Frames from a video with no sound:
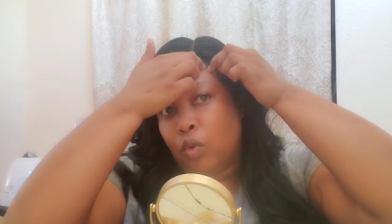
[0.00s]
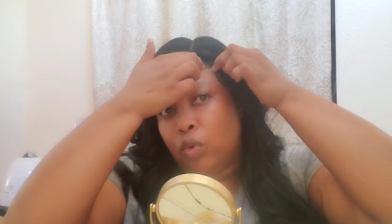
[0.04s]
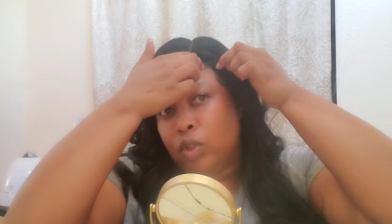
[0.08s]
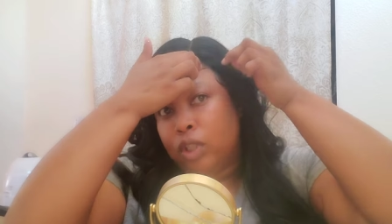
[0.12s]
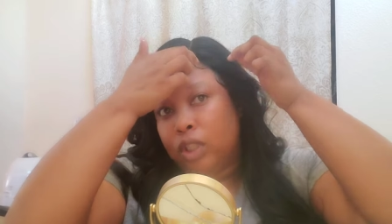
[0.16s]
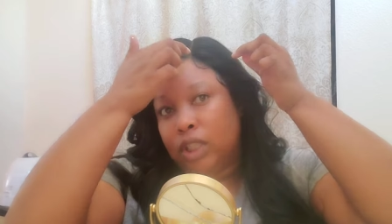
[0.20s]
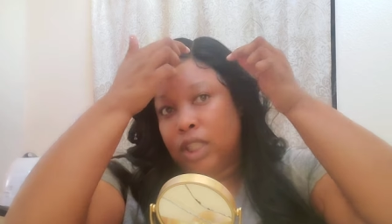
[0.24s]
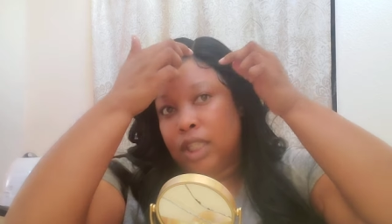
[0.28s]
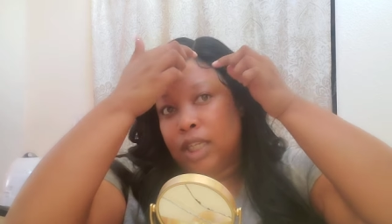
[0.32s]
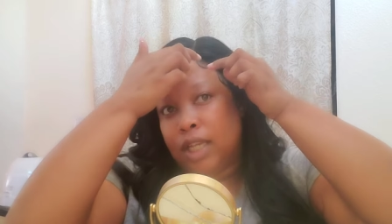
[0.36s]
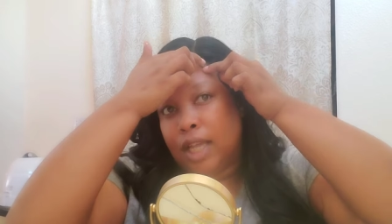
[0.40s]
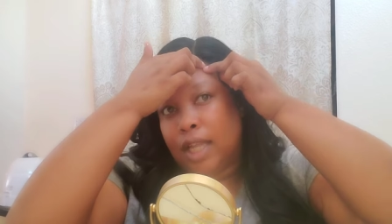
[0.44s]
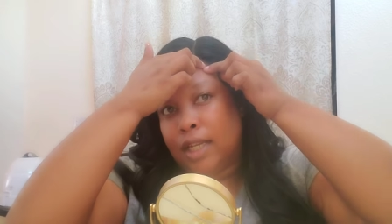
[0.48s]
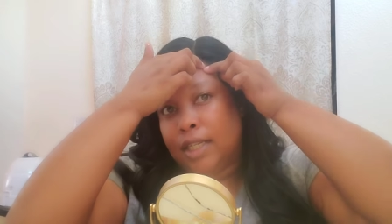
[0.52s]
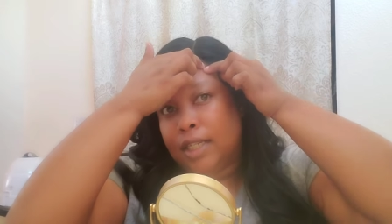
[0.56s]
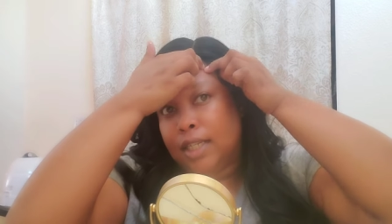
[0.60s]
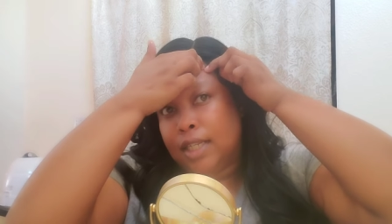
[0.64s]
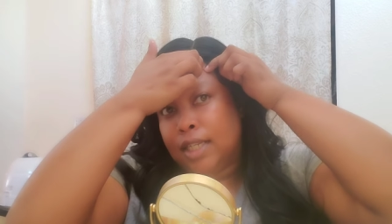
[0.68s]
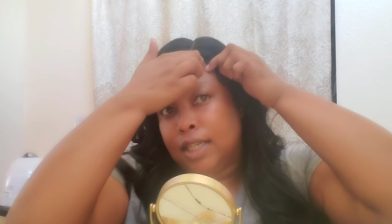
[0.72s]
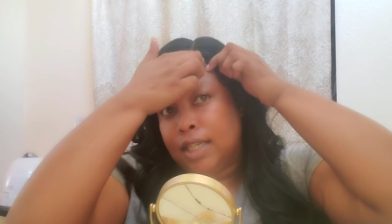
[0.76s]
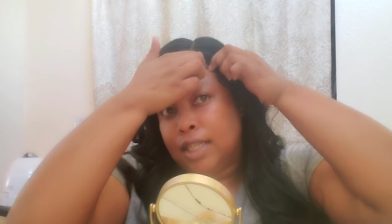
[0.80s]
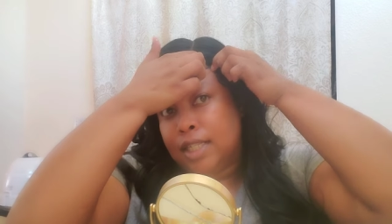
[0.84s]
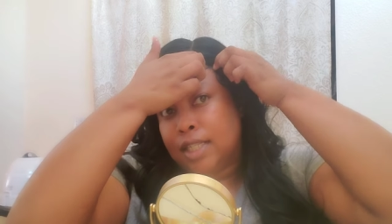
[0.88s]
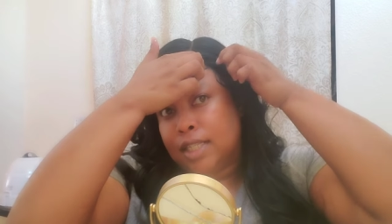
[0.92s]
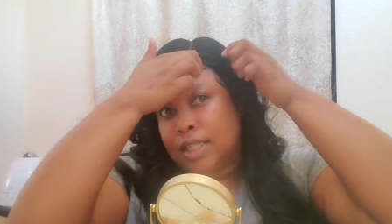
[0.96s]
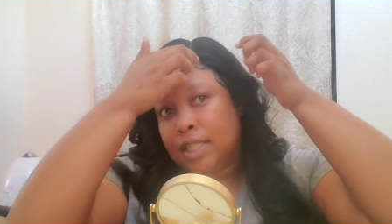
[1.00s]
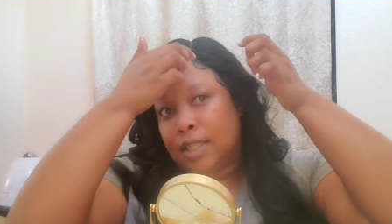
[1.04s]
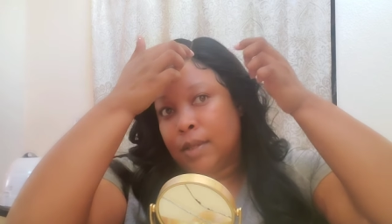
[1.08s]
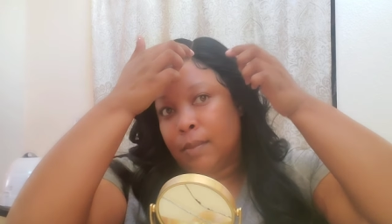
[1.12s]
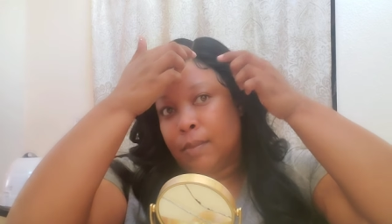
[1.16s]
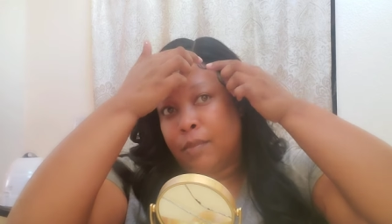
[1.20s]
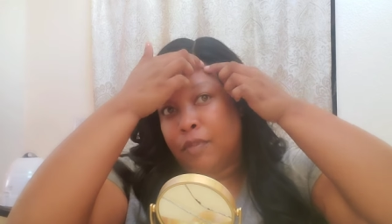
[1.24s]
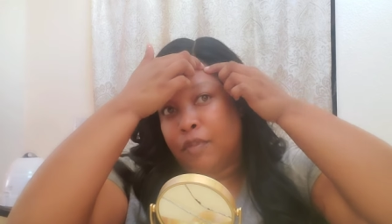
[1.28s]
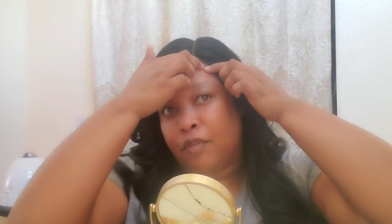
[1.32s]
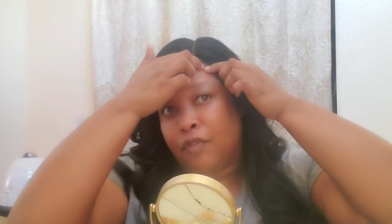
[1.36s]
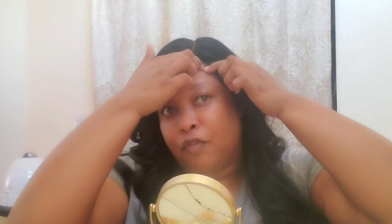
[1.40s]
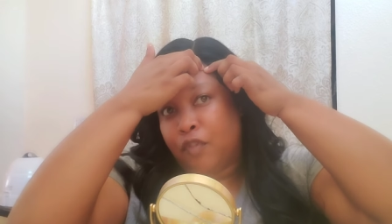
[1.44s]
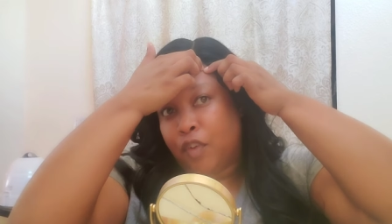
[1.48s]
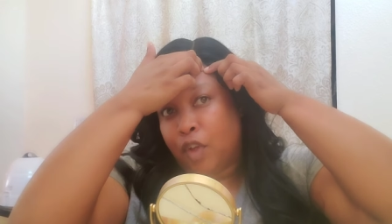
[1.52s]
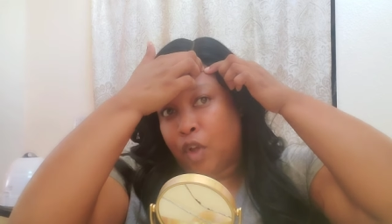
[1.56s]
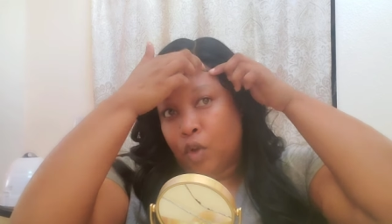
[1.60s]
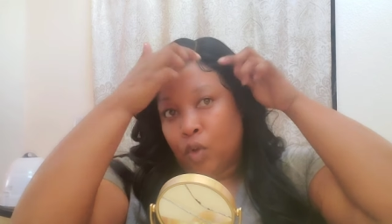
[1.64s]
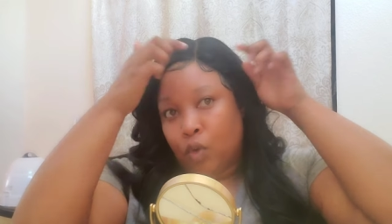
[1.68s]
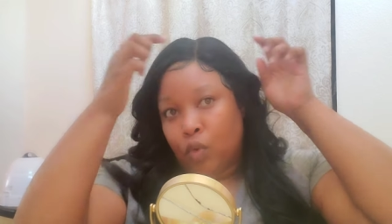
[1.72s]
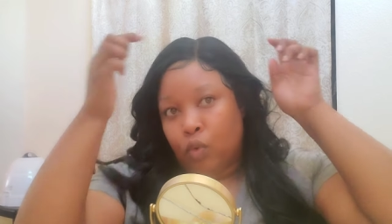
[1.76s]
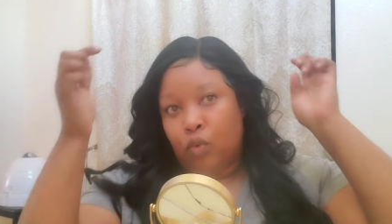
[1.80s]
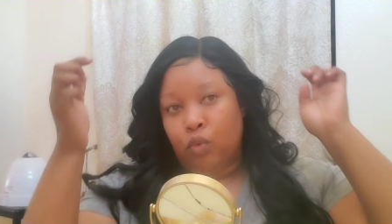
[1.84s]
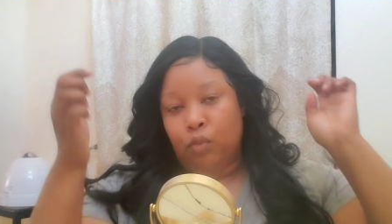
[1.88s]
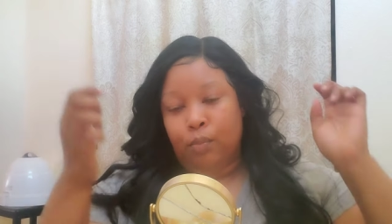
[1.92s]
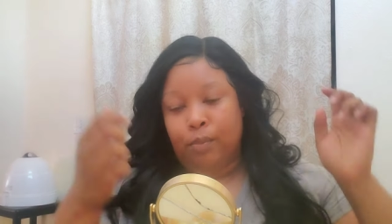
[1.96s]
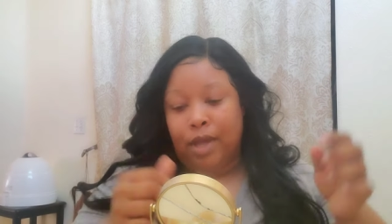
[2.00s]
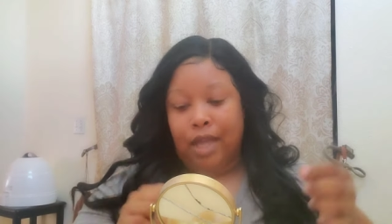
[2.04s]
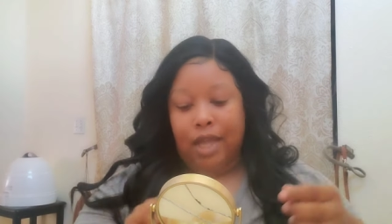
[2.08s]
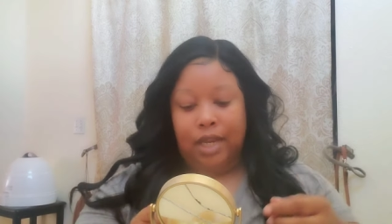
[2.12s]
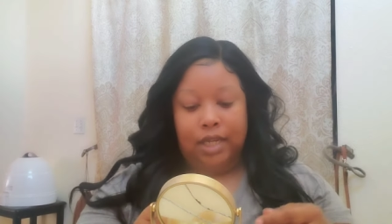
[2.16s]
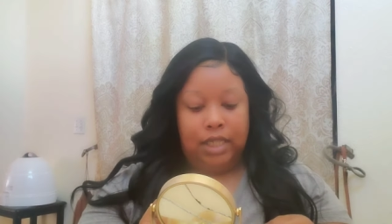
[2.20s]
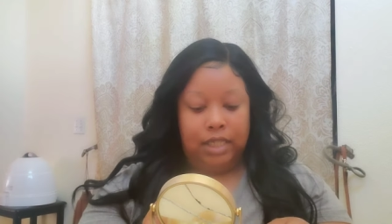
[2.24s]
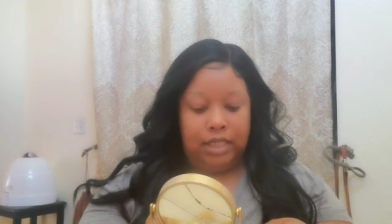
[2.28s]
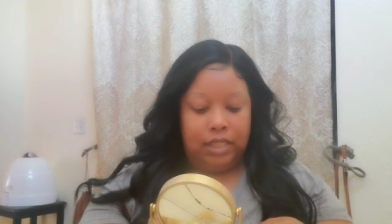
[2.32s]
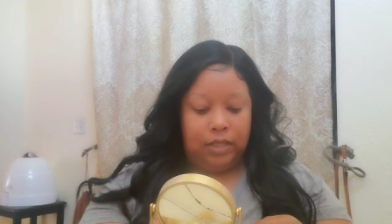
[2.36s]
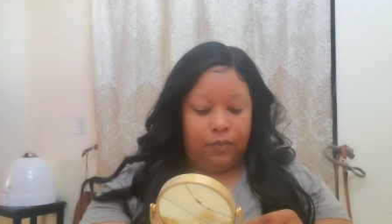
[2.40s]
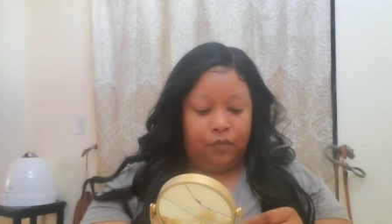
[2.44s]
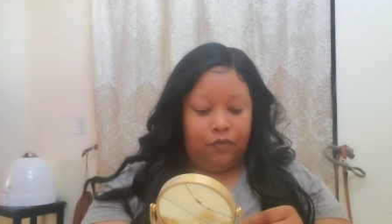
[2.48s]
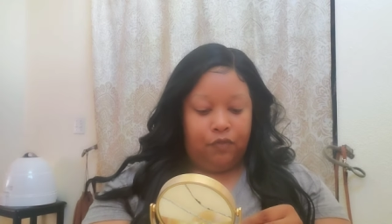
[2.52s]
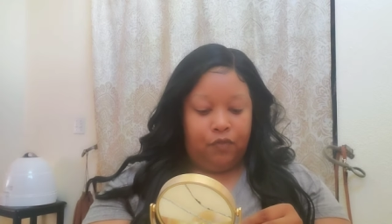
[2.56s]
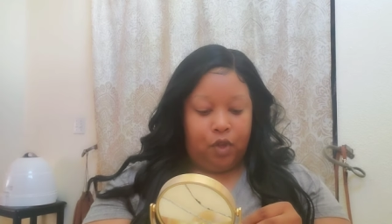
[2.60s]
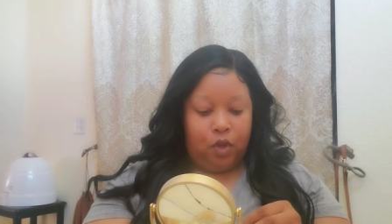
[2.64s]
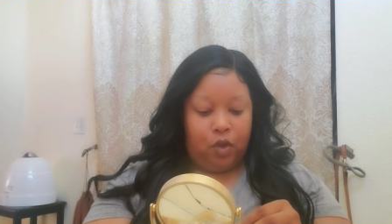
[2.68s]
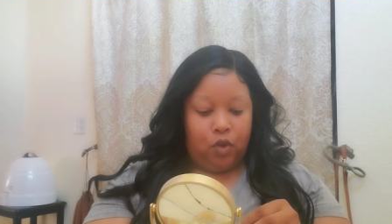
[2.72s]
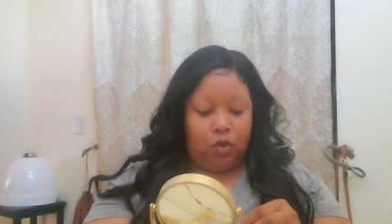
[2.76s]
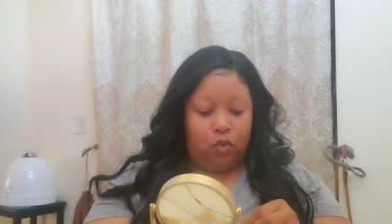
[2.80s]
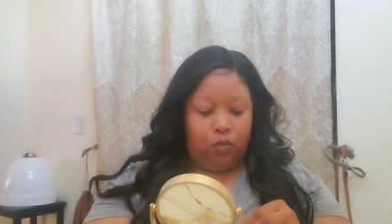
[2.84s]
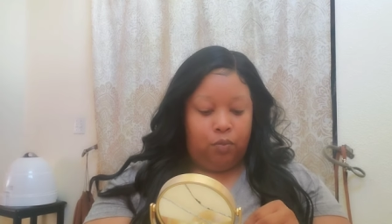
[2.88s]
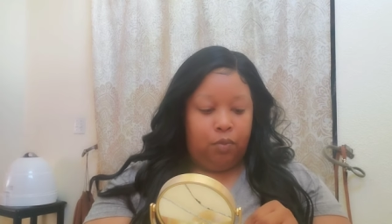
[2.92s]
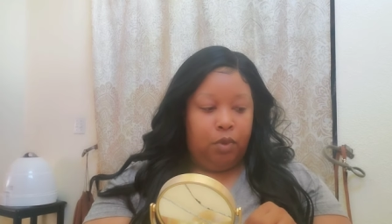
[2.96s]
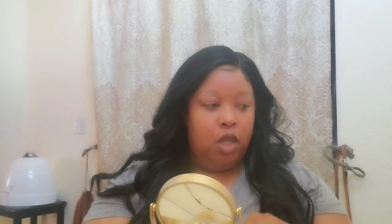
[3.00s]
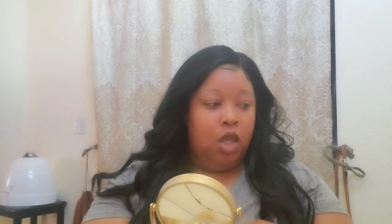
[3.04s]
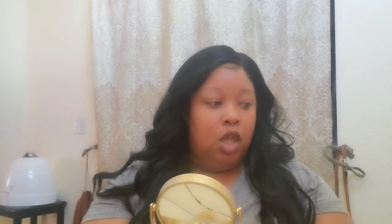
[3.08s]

Only thing I need is some foam. I need some foam.